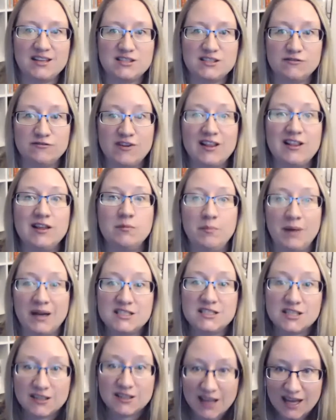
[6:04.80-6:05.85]

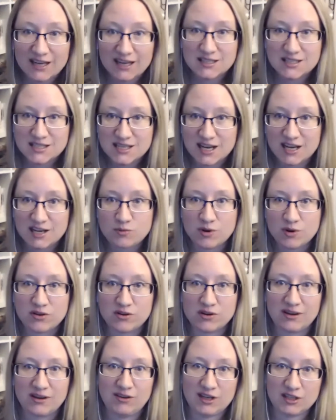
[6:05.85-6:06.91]
developmental edit stage where they're
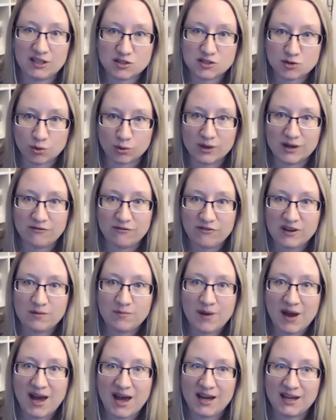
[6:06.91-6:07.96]
giving story
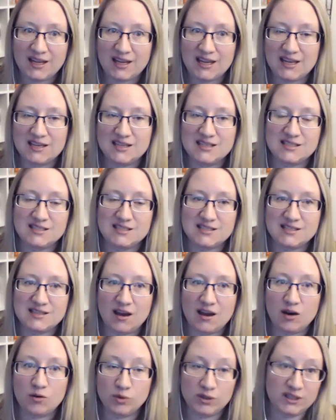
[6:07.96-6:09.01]
feedback is
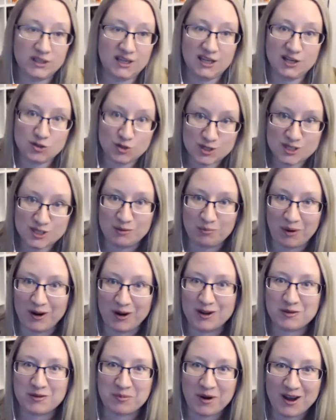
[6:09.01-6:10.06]
a really interesting part of
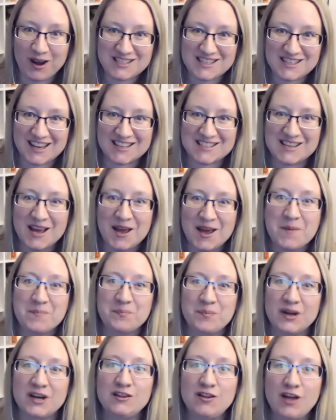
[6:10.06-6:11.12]
the process.
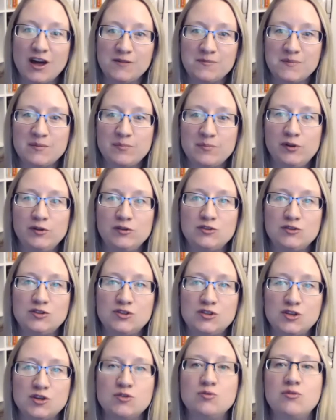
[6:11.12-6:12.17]
But a lot of people
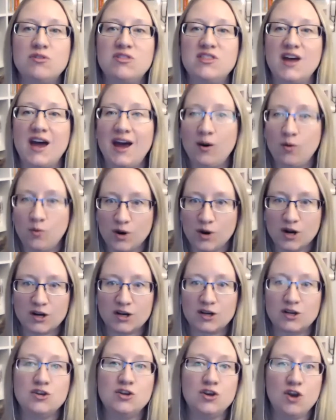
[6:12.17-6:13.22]
do that work
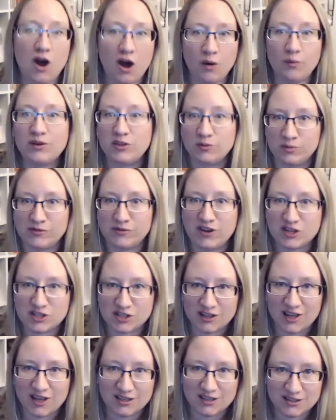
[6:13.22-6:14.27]
not with a
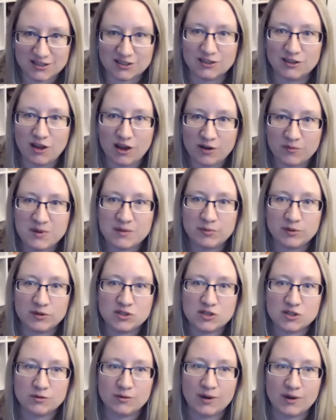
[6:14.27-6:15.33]
professional editor. A lot of people
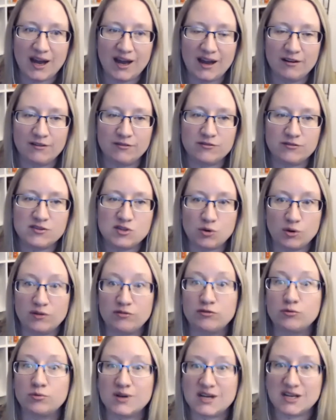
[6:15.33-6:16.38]
do have sort of
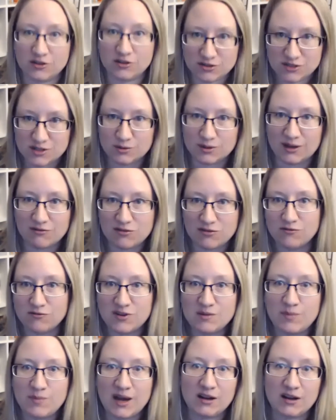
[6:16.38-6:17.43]
readers who give them
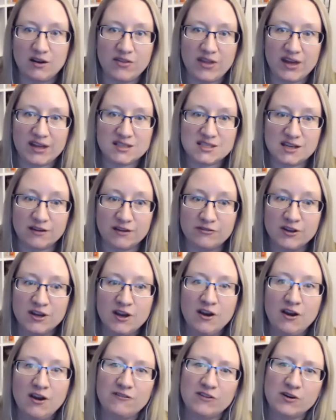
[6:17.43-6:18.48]
feedback on that stuff.
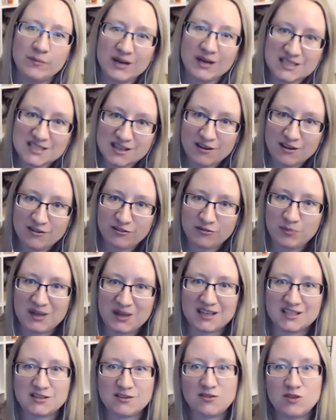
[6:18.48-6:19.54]
For myself,
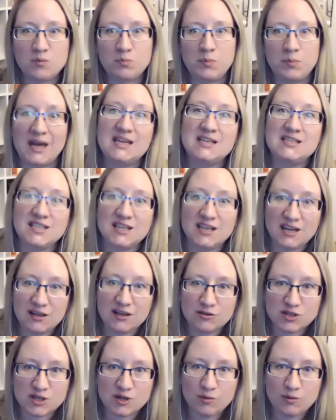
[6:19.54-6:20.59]
because of the pace that I
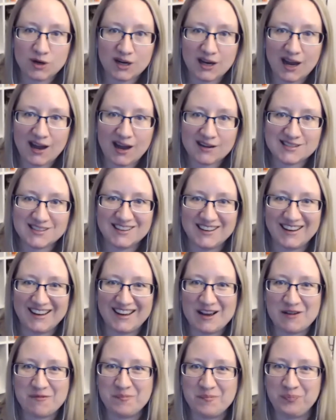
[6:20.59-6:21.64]
usually work at,
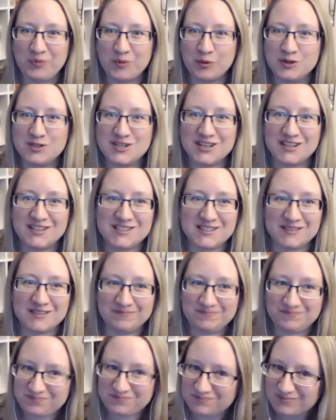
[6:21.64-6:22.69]
which is
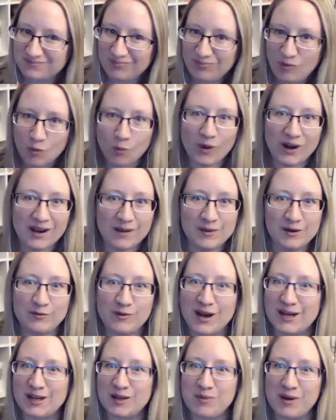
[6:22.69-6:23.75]
when I'm in
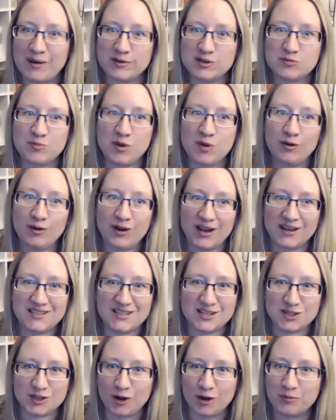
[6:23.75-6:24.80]
writing and publish mode, I
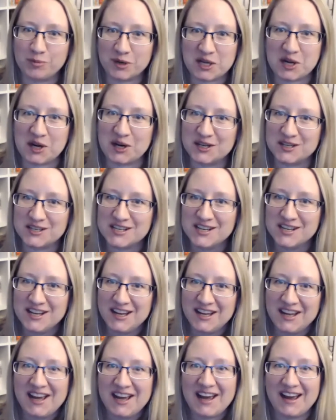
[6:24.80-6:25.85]
tend to go pretty hard.
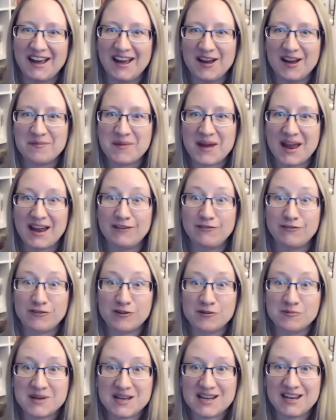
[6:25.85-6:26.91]
And for
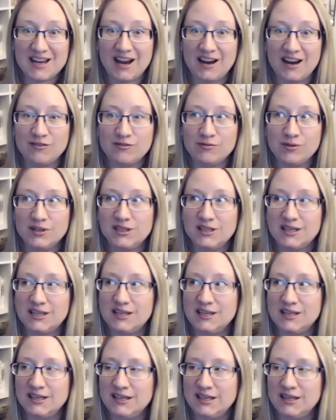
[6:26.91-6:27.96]
me, I
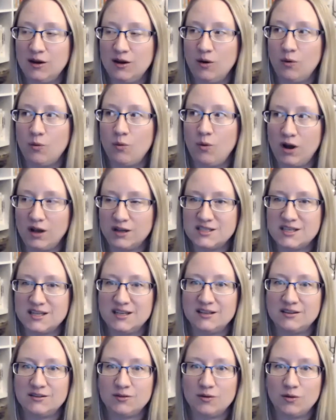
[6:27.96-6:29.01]
really wanted